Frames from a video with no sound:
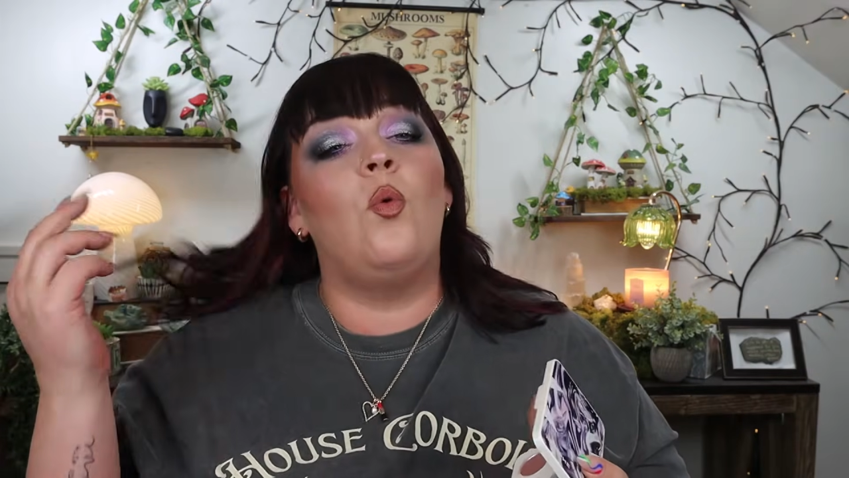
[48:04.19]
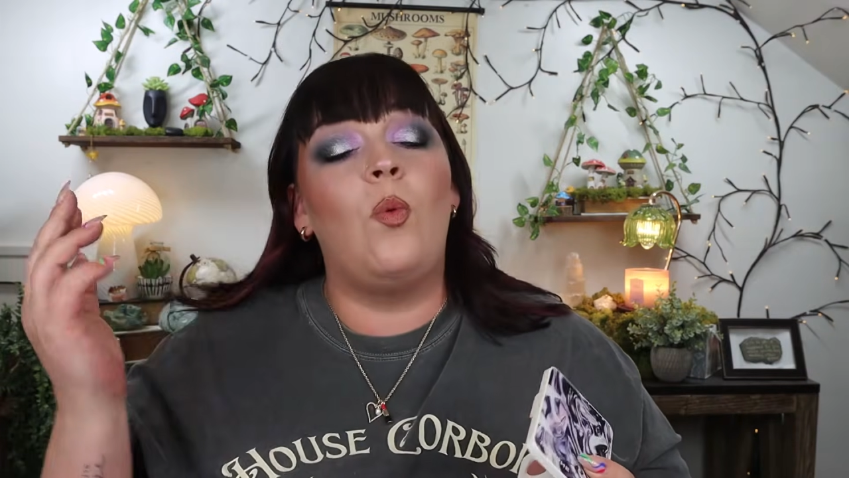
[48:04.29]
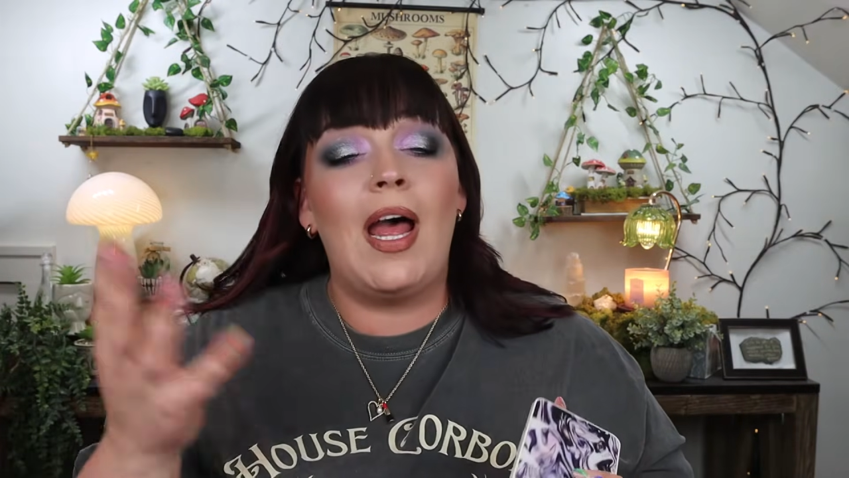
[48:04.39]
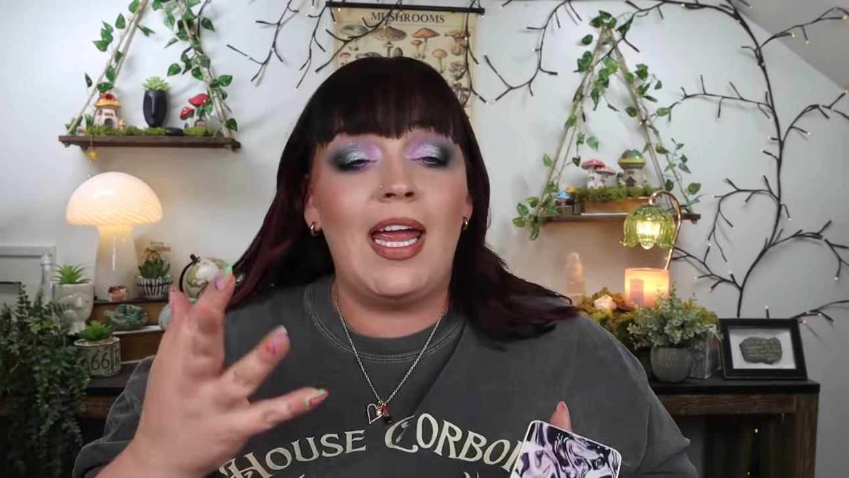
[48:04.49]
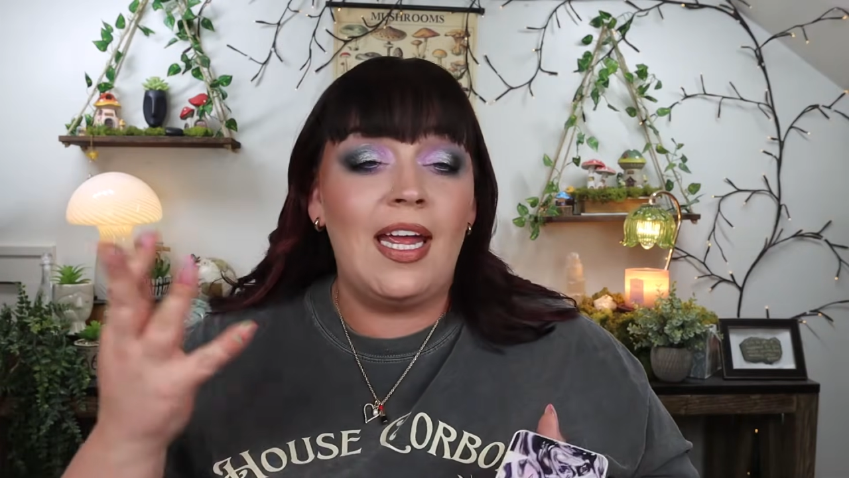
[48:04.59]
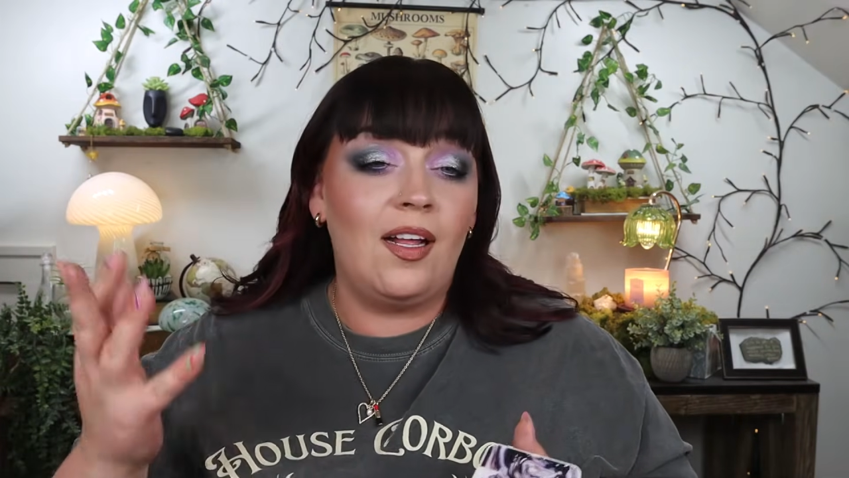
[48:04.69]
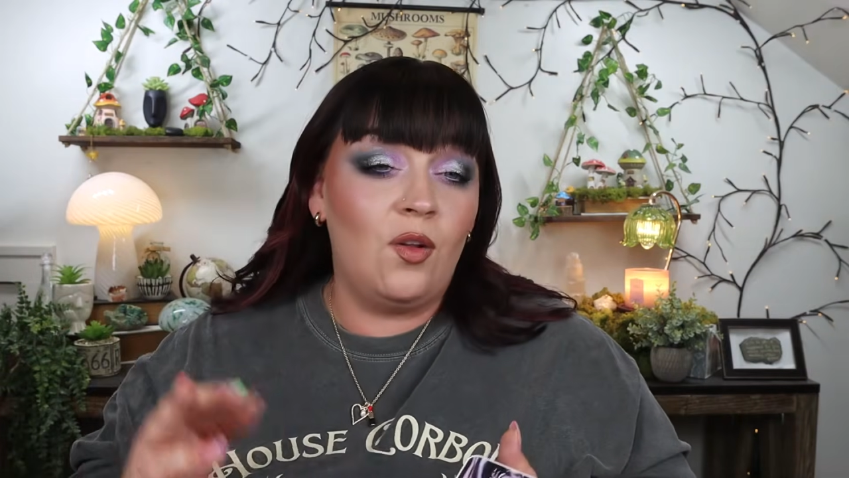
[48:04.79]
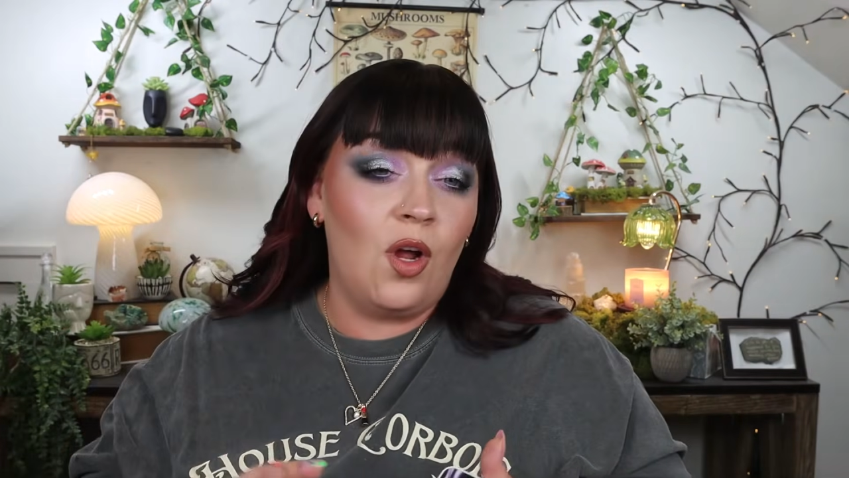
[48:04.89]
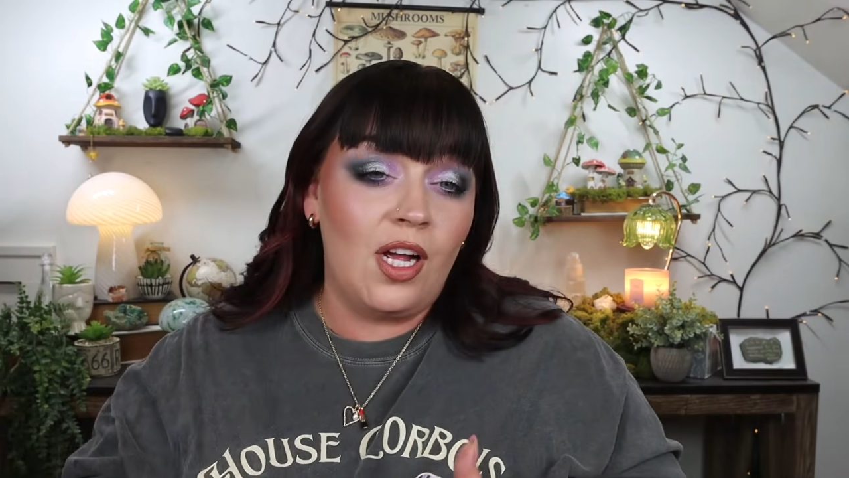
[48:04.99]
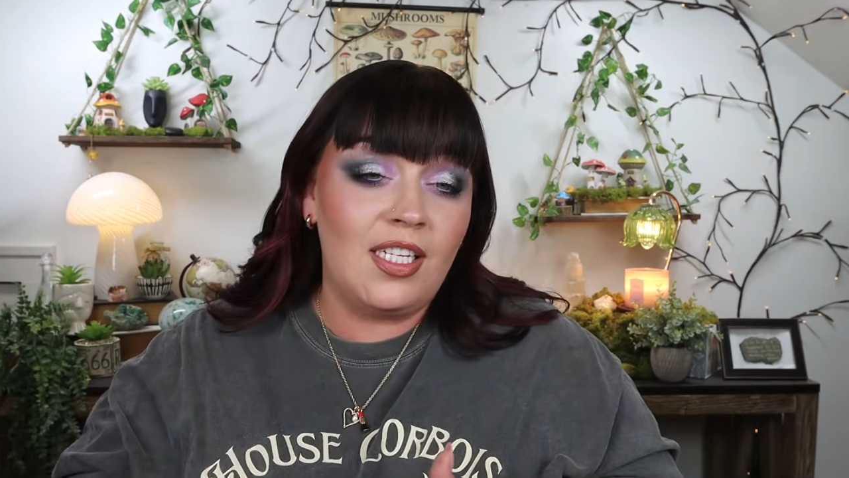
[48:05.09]
wet and
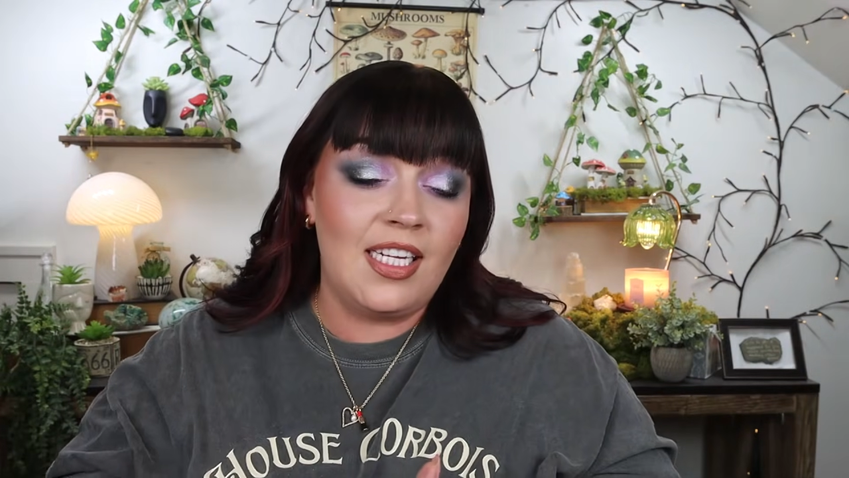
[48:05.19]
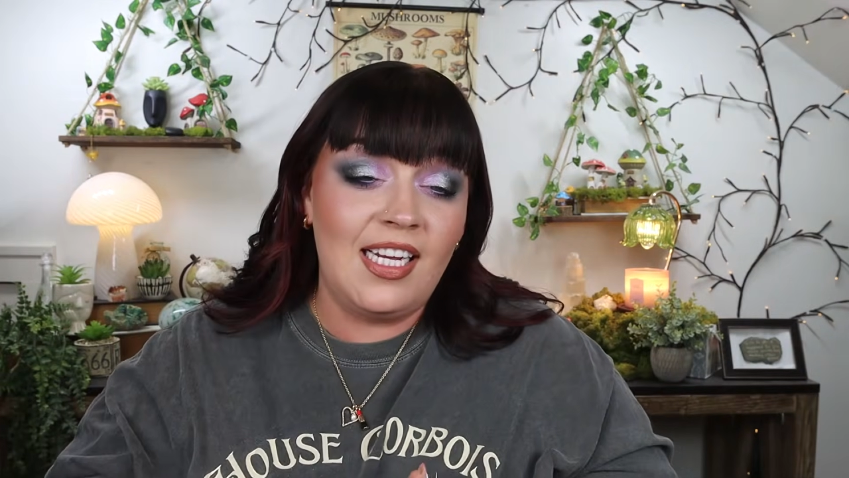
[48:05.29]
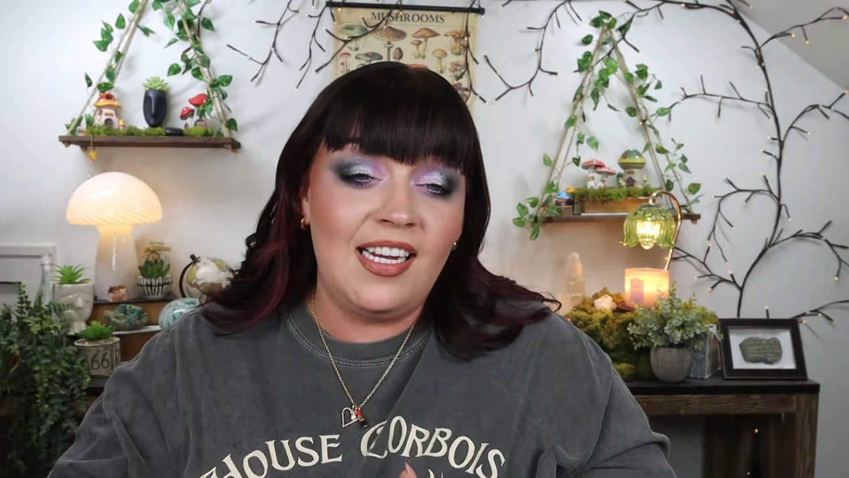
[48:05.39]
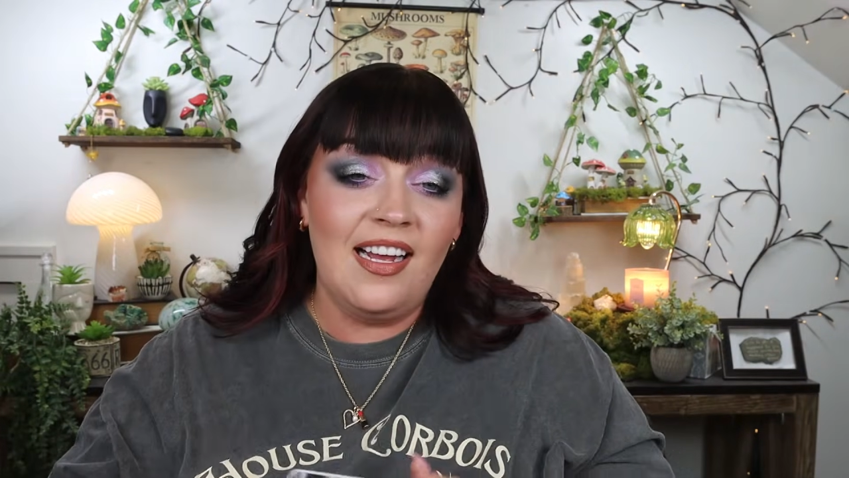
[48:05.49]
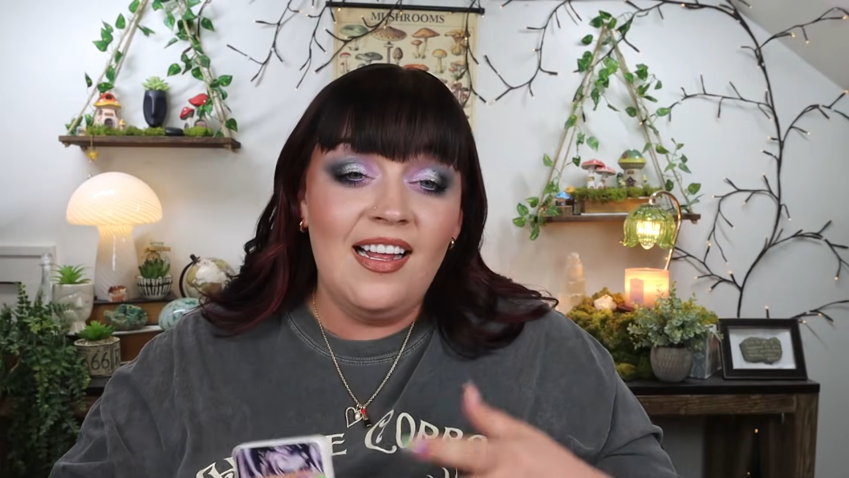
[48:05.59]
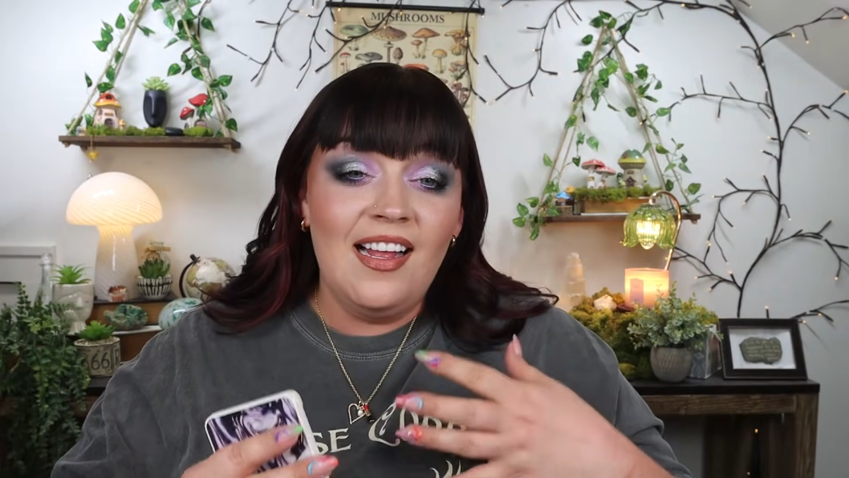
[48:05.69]
glossy